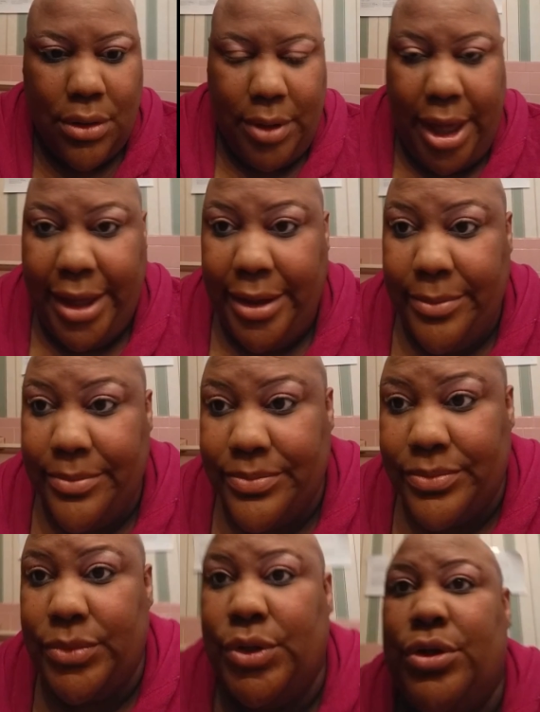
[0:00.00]
Okay.
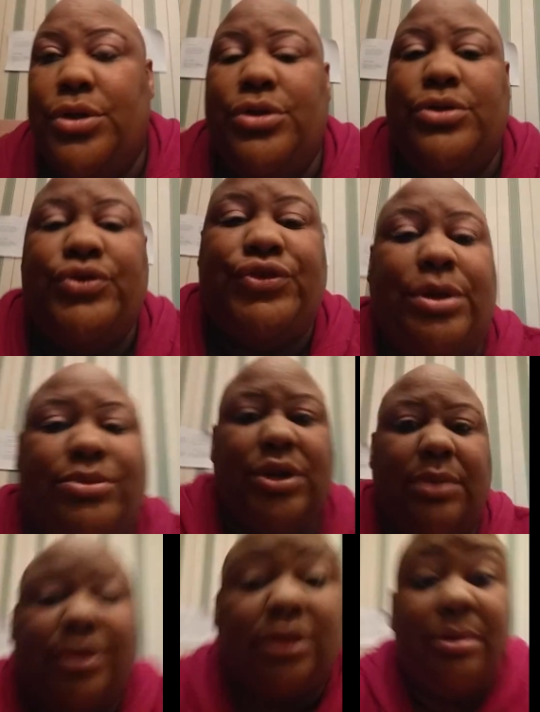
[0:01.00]
So I'm just
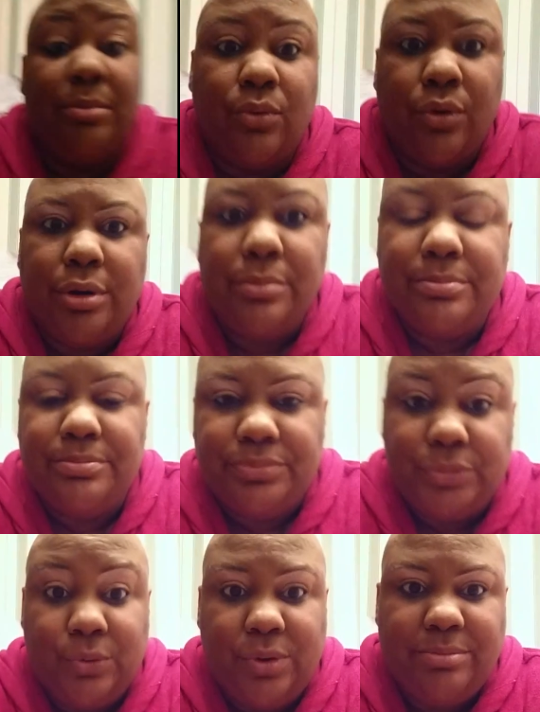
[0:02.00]
going to put a little bit more
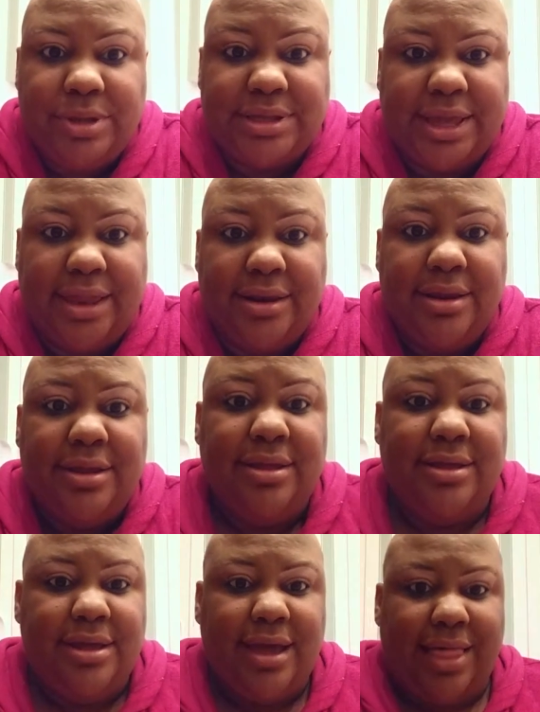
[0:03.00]
on because again,
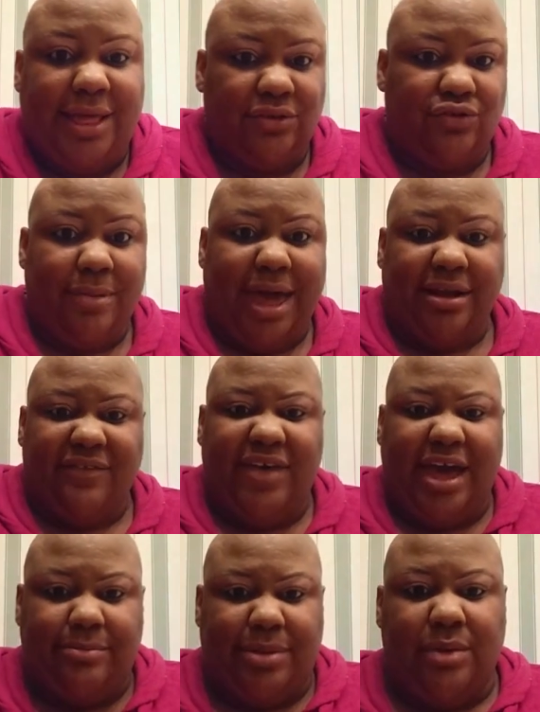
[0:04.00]
I like the dramatic
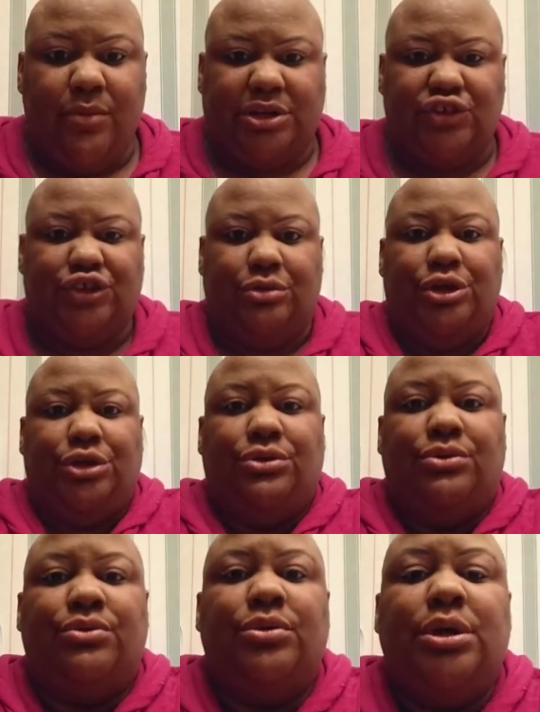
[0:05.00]
effect, but I want to show
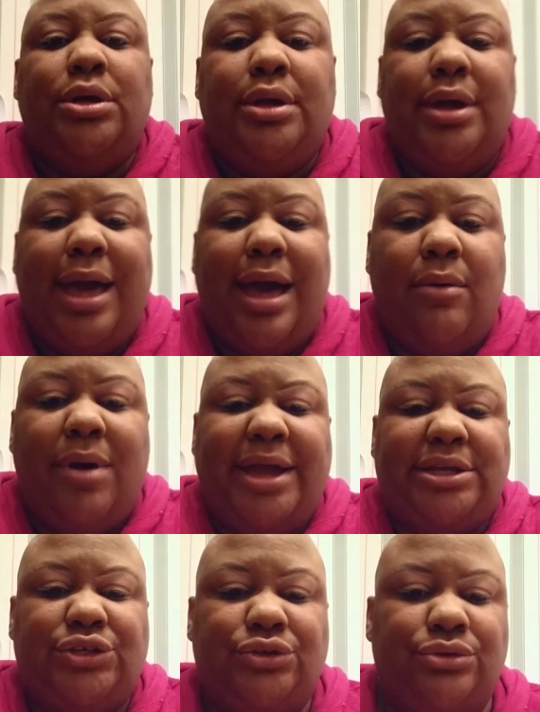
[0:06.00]
you how
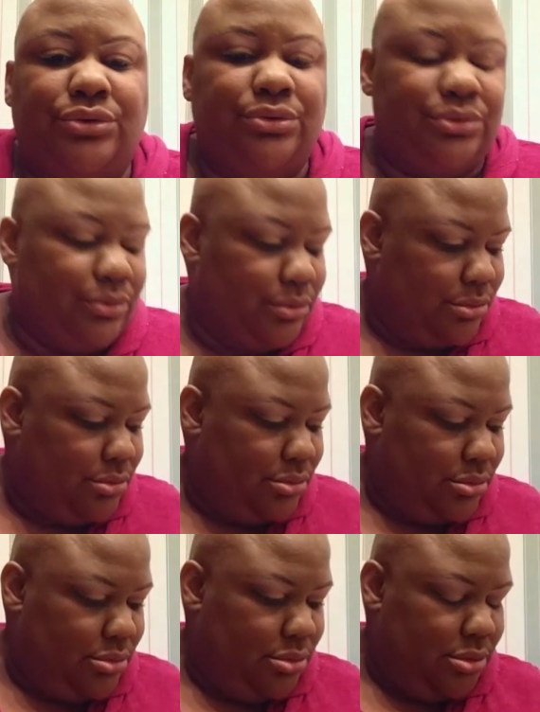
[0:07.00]
I do
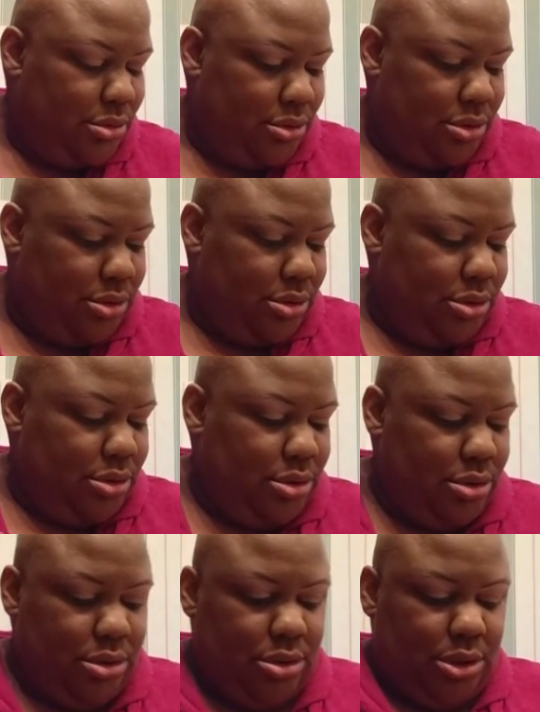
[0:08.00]

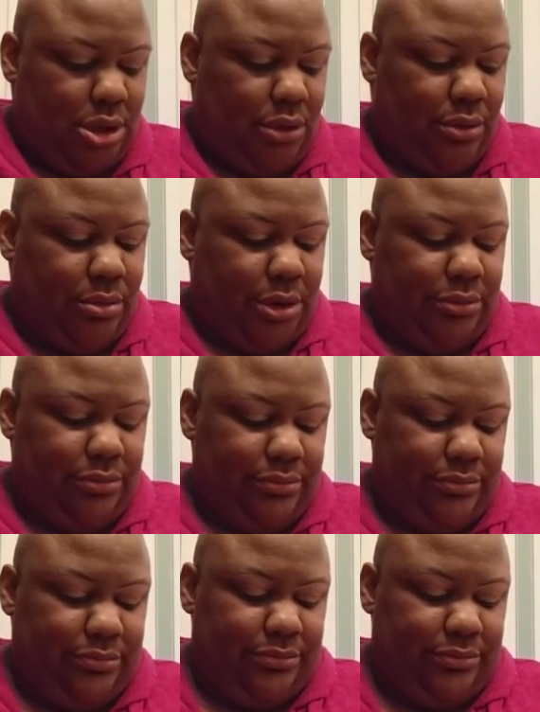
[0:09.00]
the other one.